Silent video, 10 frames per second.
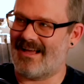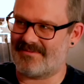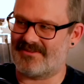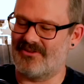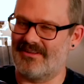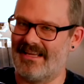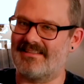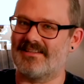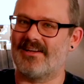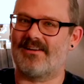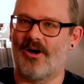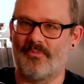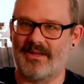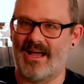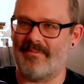Absolutely. it. Absolutely. It's in good
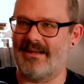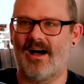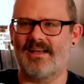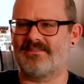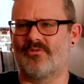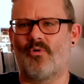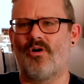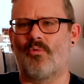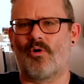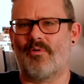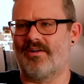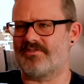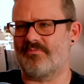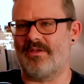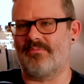company. I mean, Eisner Award
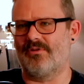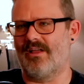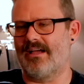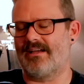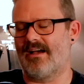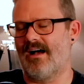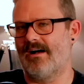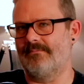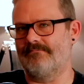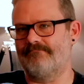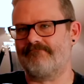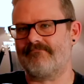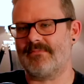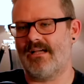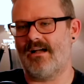winners are people like, um,
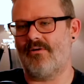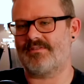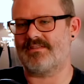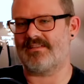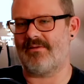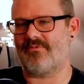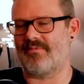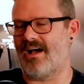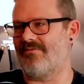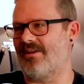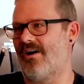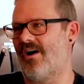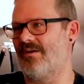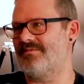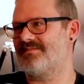uh, what's his name, from Calvin and
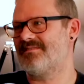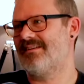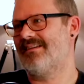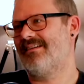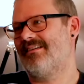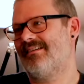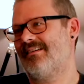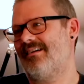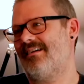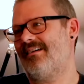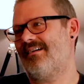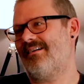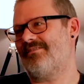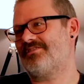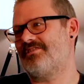Hobbes.
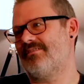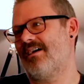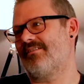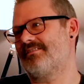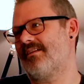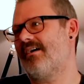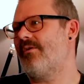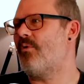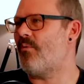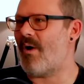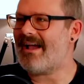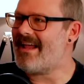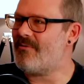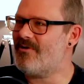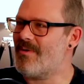Uh, shoot now because uh, why
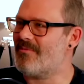can't we remember?